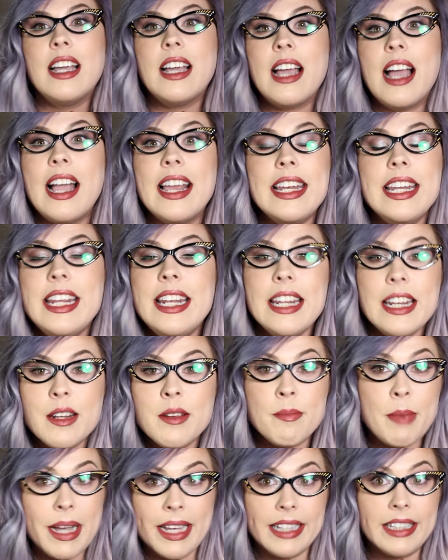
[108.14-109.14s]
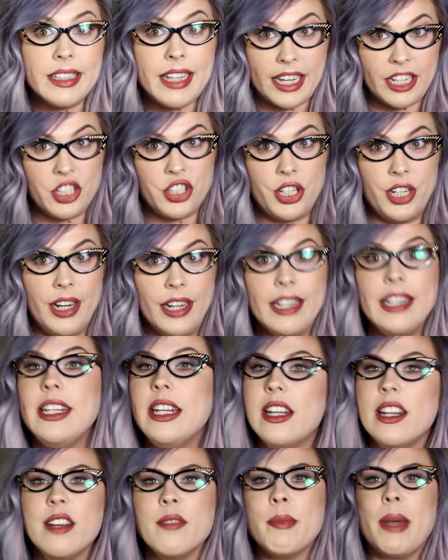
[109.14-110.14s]
I need it in my collection. I need
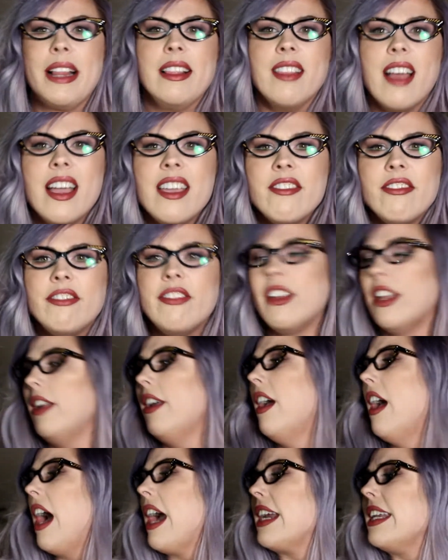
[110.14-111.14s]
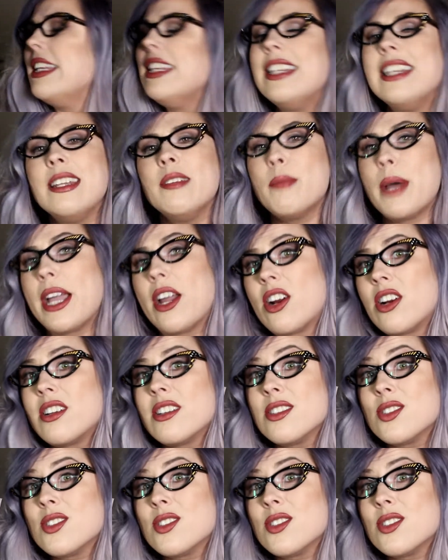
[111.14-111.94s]
it in my life. I need it in my heart and